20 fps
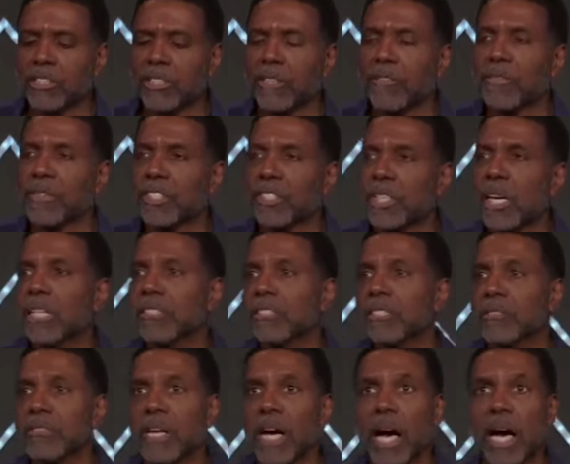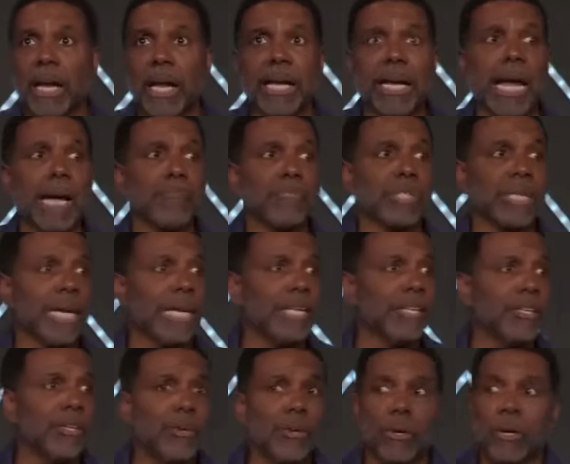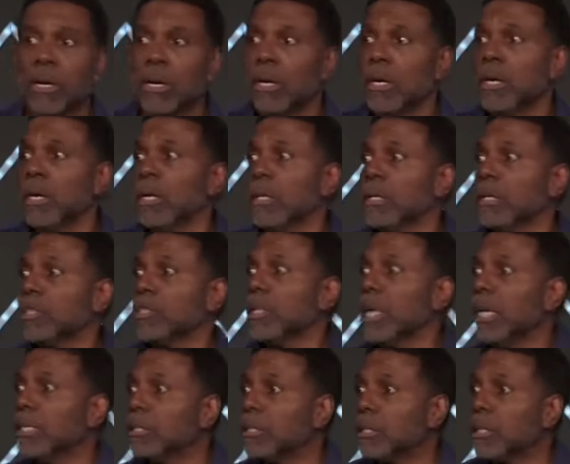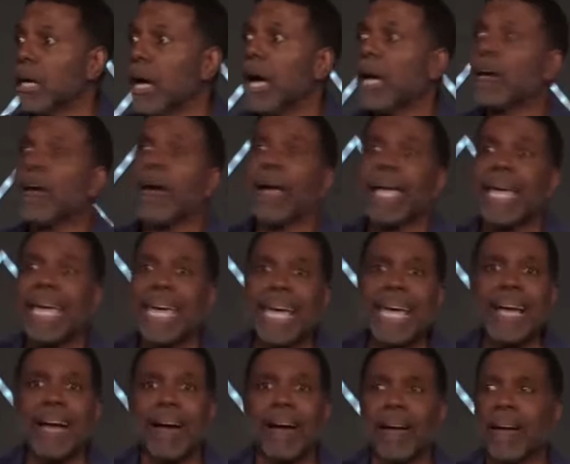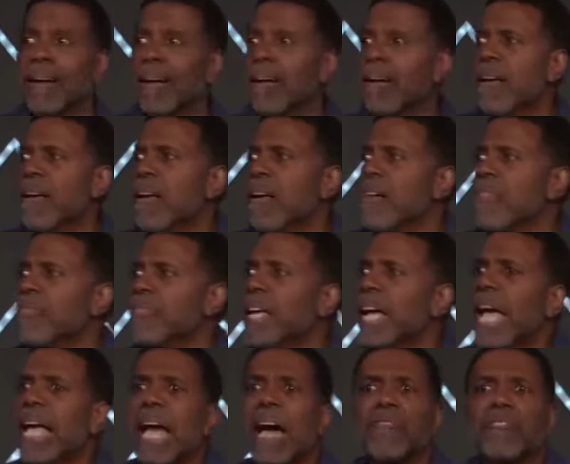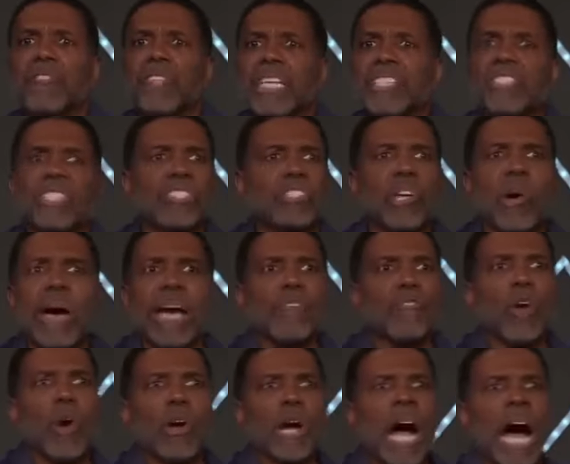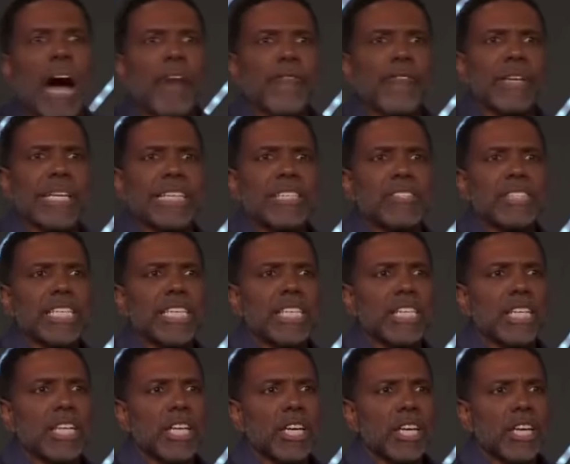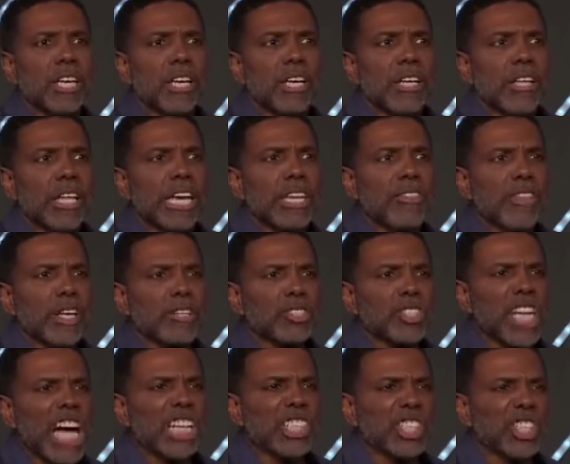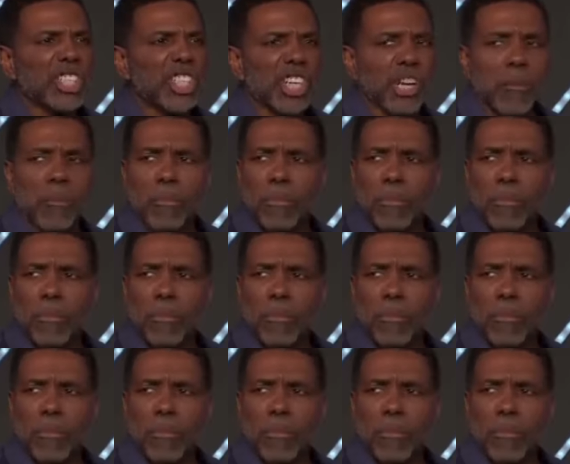of the sons of God. And I'm telling you, the sons of God are here. They just don't have no confidence in their sonship.